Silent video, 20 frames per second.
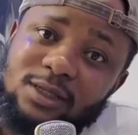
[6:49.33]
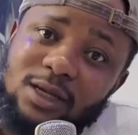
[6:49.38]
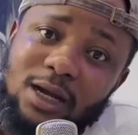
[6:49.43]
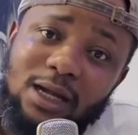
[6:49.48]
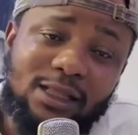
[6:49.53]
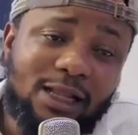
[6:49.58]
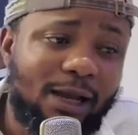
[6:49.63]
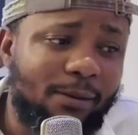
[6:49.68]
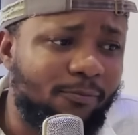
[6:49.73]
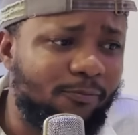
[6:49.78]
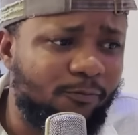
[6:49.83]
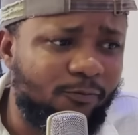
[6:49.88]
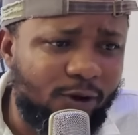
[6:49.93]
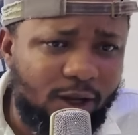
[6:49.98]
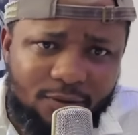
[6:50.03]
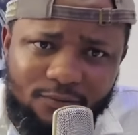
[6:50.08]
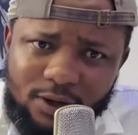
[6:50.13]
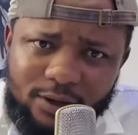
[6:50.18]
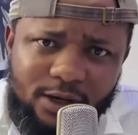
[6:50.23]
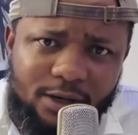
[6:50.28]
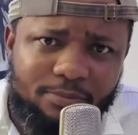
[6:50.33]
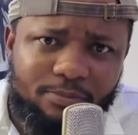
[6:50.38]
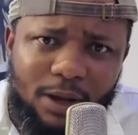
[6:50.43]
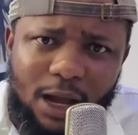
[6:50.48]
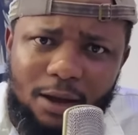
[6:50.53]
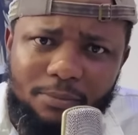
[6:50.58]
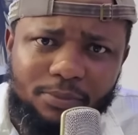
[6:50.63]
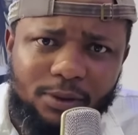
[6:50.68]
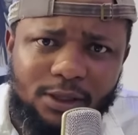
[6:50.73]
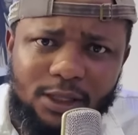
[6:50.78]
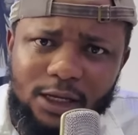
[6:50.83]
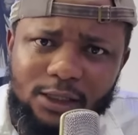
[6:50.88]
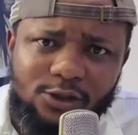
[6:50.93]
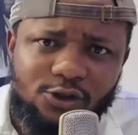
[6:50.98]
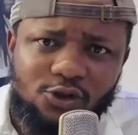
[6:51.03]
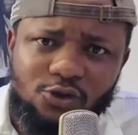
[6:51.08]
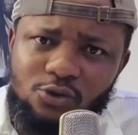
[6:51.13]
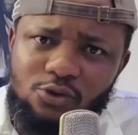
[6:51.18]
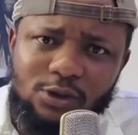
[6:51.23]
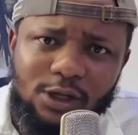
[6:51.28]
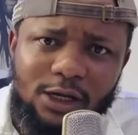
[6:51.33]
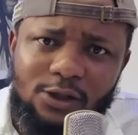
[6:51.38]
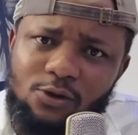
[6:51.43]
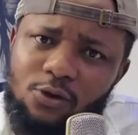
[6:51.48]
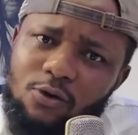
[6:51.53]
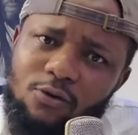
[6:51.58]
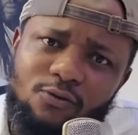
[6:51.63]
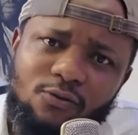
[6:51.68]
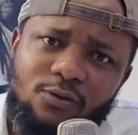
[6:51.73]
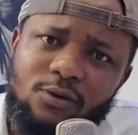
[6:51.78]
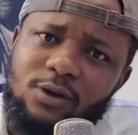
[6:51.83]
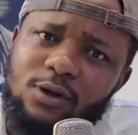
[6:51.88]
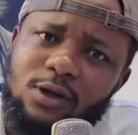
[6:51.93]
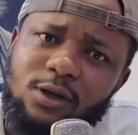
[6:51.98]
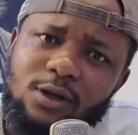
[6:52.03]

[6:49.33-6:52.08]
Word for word: And I'm very, very happy that he showed that off.